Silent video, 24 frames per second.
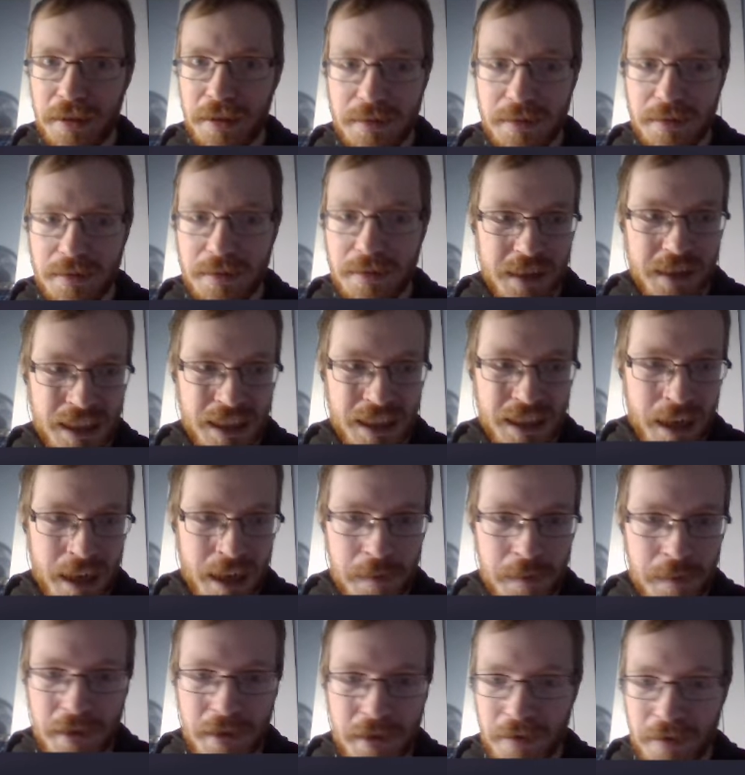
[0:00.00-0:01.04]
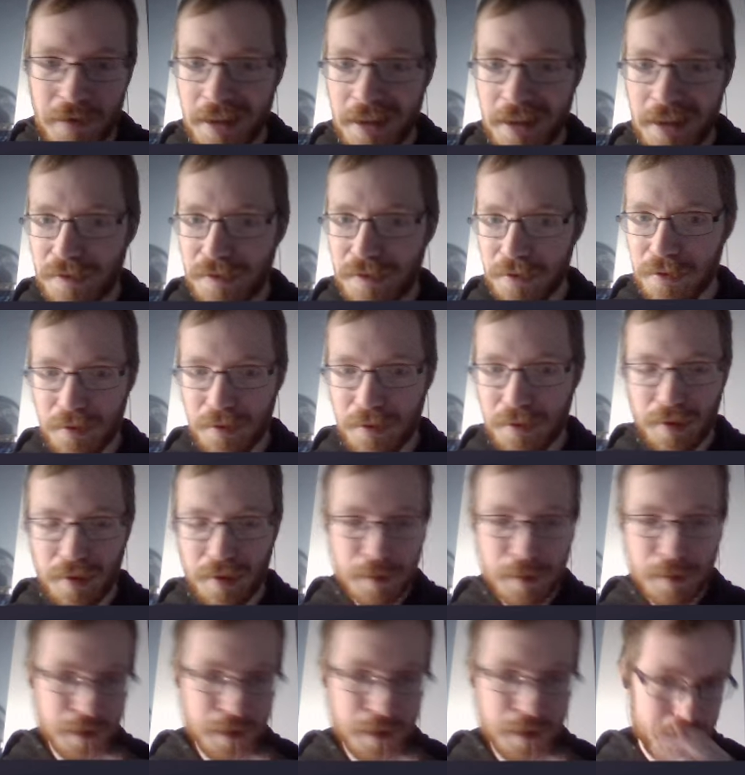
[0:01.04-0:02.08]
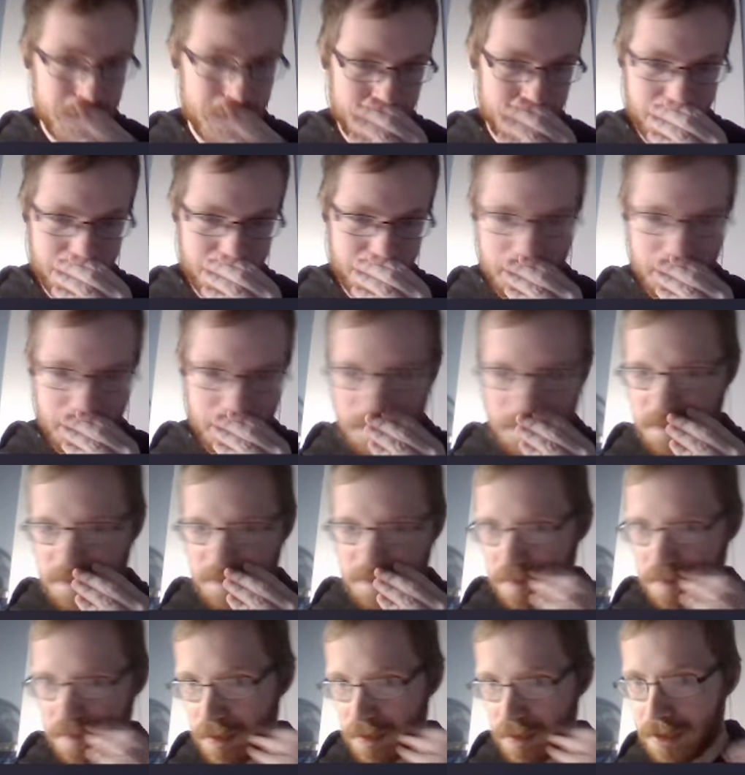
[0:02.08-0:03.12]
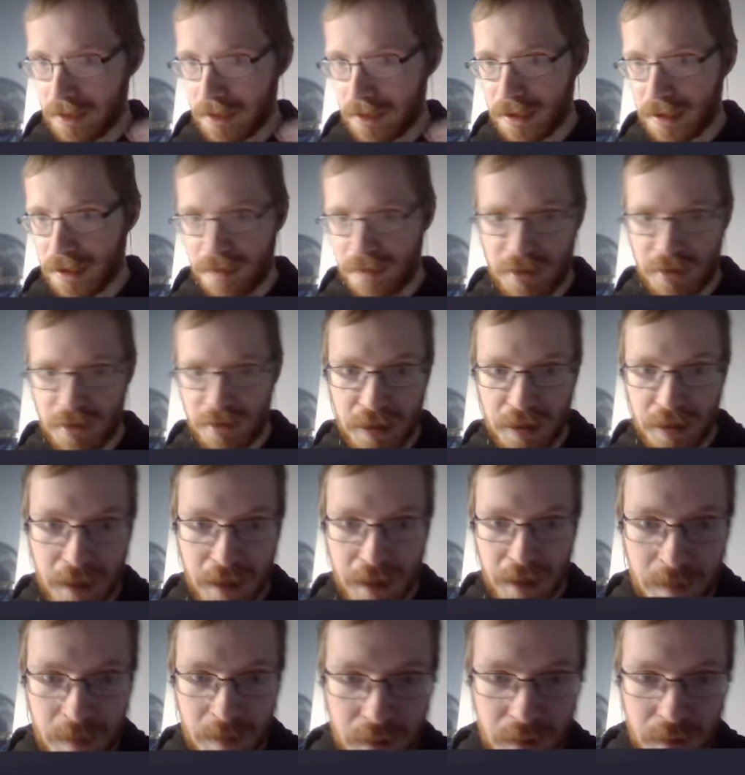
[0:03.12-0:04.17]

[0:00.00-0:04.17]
can be really difficult because they both have similar coverage at times.